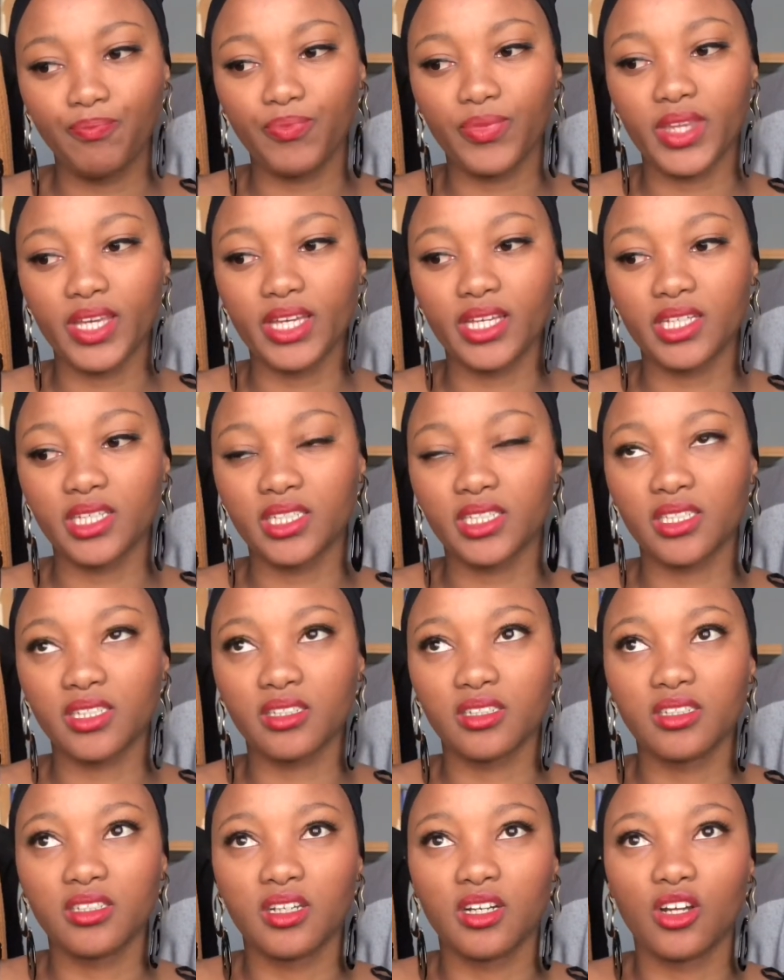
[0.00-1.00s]
is
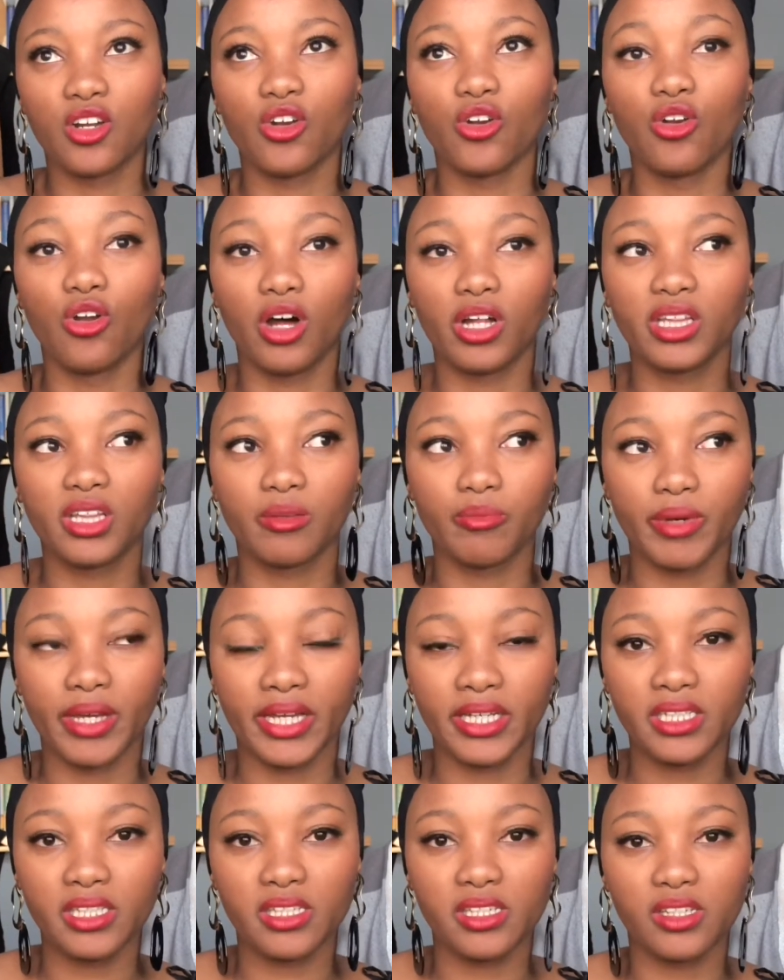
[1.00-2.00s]
not the
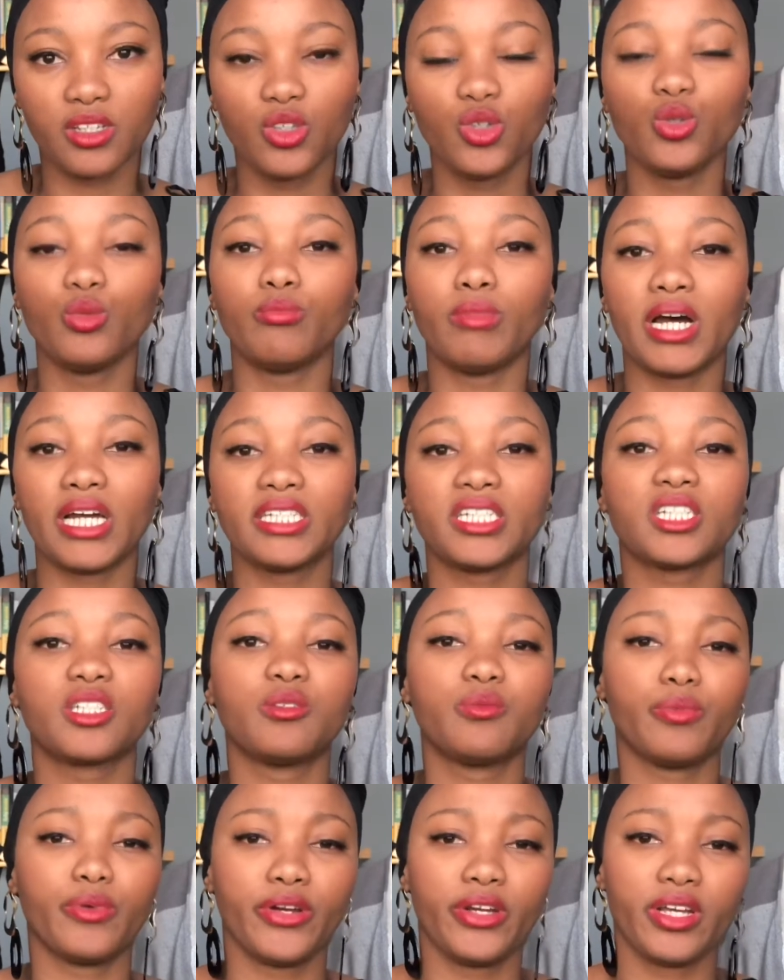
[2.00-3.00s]
best, you might
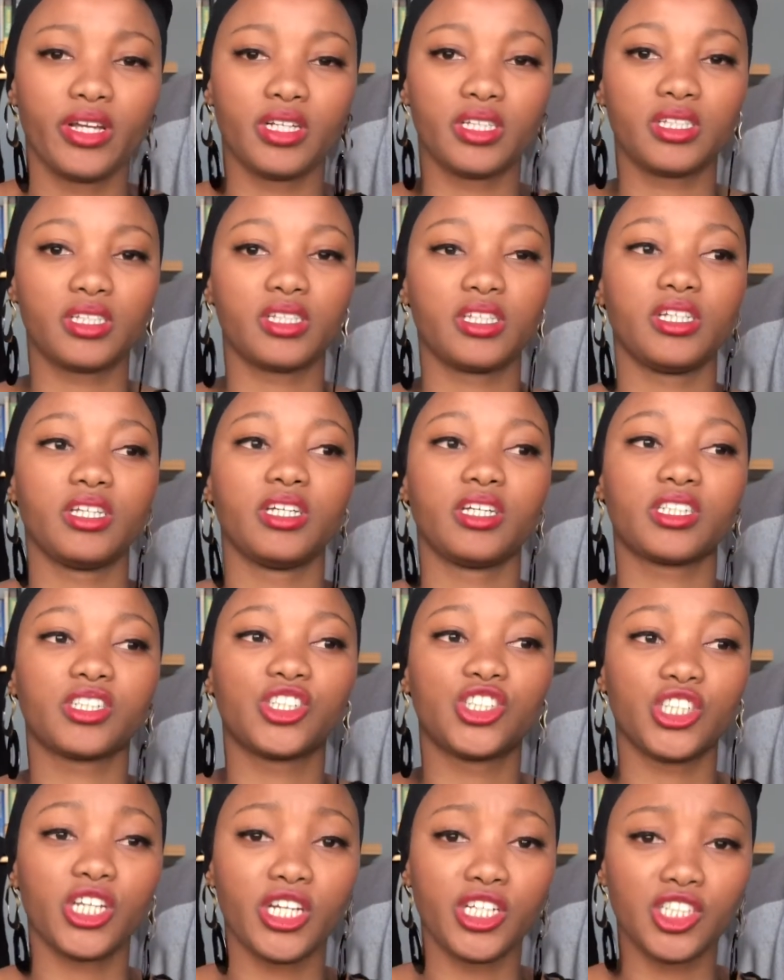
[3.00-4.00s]
experience
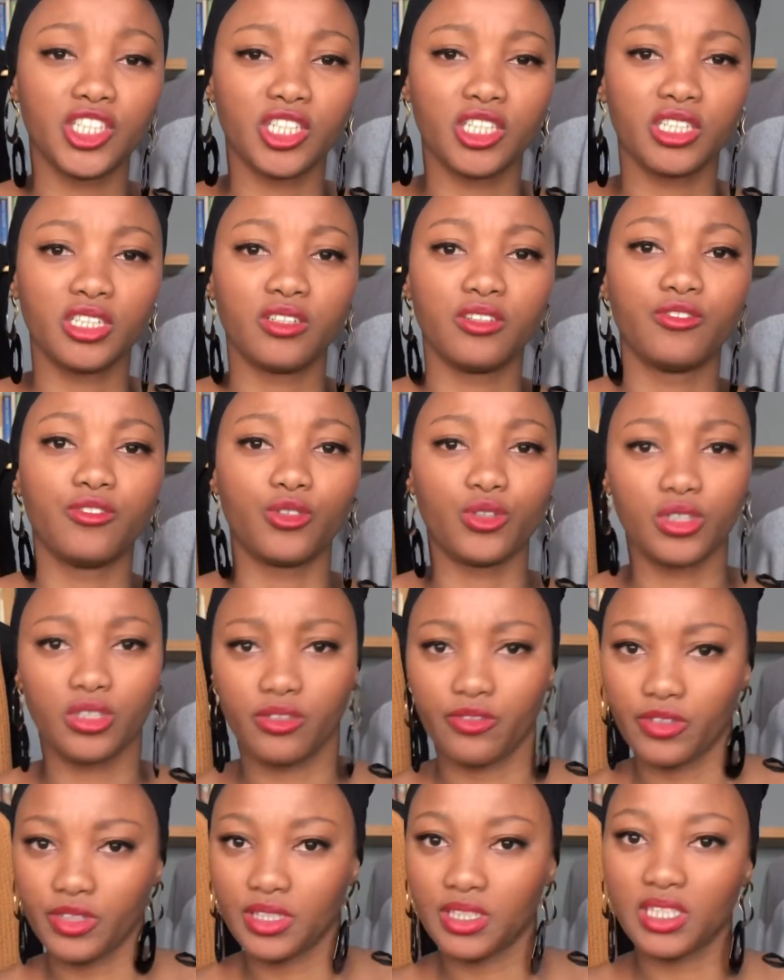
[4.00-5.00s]
exchanging for
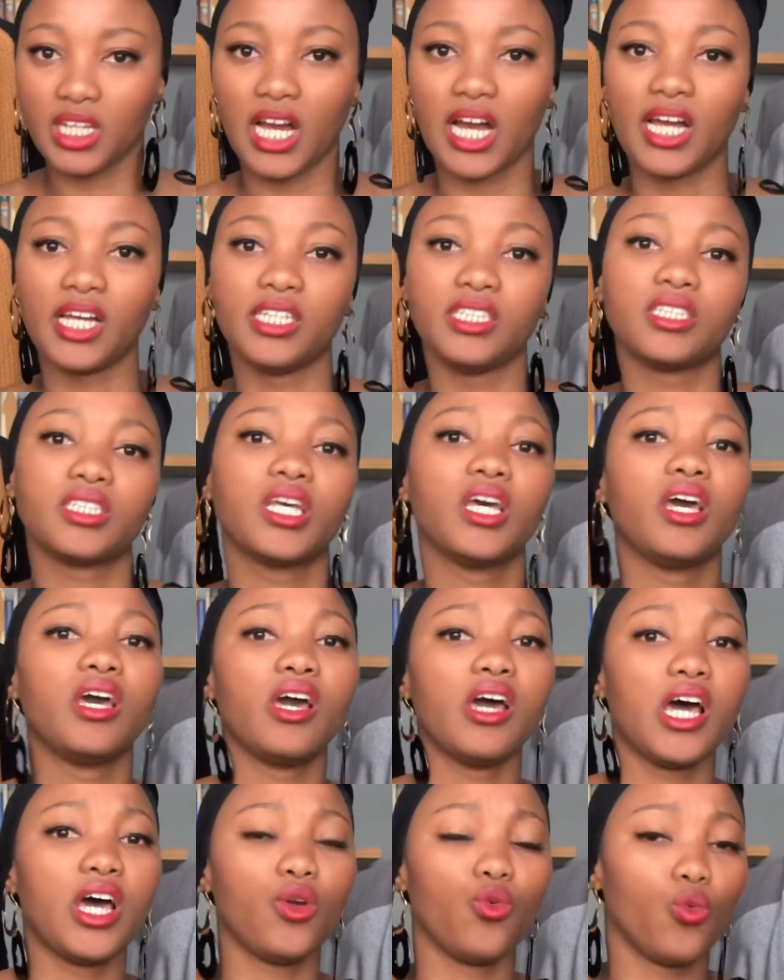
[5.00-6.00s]
different size
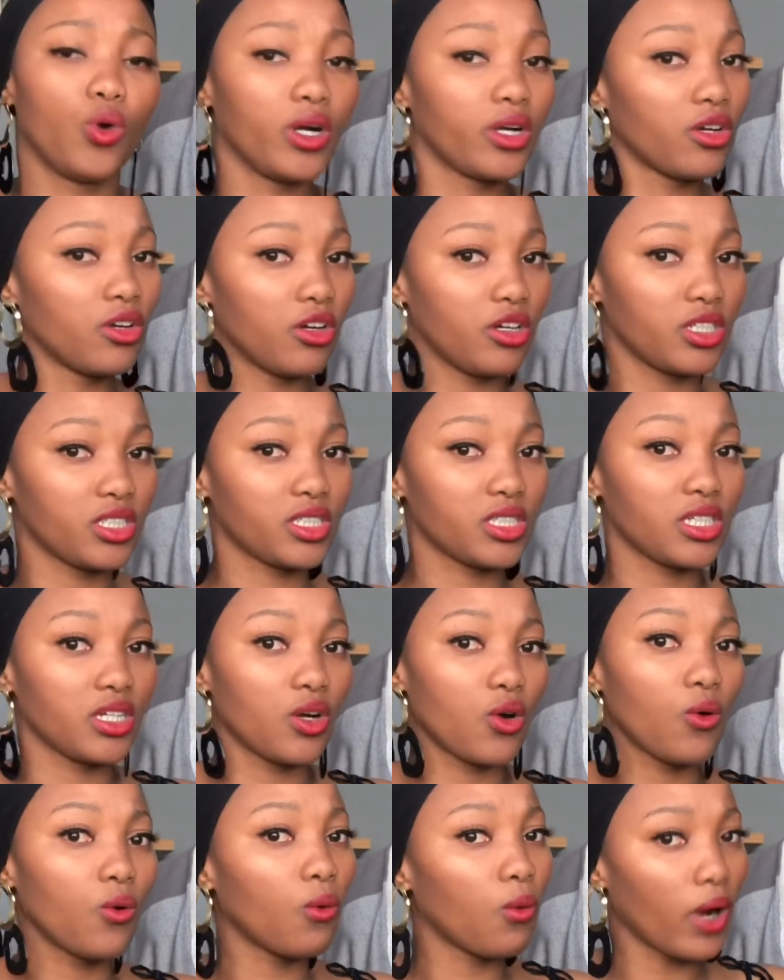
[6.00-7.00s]
and whatnot
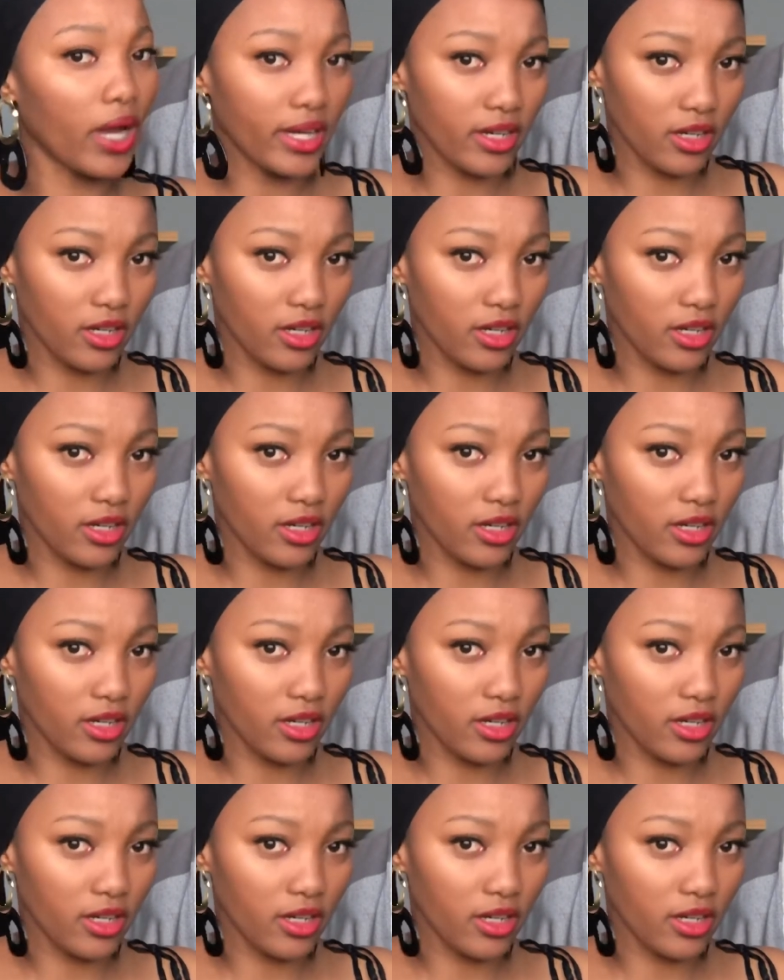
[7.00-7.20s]
quite a